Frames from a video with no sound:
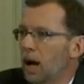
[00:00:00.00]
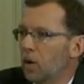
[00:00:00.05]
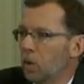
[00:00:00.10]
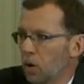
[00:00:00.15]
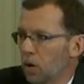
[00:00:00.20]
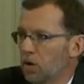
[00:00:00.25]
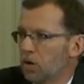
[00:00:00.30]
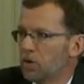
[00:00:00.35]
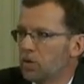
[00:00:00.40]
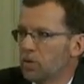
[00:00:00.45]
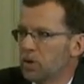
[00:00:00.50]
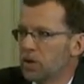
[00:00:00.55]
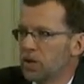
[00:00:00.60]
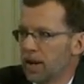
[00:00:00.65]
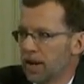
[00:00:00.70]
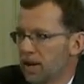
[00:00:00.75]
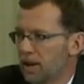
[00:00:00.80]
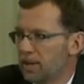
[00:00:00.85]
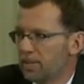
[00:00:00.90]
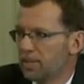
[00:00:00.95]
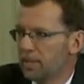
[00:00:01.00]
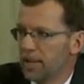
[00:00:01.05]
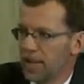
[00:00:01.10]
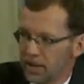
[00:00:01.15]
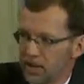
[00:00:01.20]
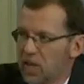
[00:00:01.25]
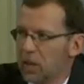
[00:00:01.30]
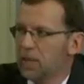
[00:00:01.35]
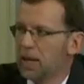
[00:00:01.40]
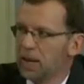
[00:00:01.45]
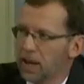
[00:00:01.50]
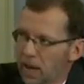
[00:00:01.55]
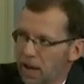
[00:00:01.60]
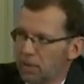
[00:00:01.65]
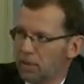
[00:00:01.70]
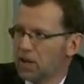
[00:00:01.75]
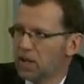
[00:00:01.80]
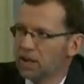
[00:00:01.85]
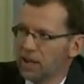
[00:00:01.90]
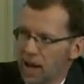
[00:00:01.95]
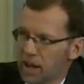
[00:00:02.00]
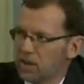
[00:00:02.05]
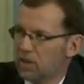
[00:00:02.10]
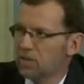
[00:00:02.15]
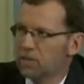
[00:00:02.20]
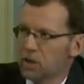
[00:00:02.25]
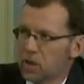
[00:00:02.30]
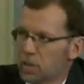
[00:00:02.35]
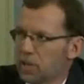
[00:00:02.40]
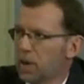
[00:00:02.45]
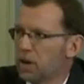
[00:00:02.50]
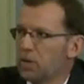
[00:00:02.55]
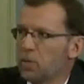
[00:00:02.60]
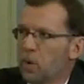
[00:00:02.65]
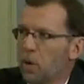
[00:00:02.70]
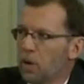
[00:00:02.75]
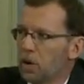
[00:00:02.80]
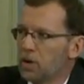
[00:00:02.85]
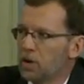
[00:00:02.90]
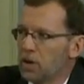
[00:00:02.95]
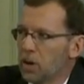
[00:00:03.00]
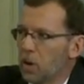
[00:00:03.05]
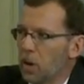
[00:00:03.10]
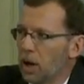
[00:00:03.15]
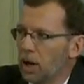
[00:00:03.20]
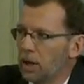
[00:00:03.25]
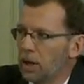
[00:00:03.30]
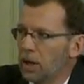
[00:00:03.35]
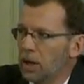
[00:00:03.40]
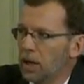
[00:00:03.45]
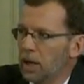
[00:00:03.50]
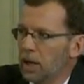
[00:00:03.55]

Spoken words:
workers, which then gives them income, which allows them to spend more, and so on.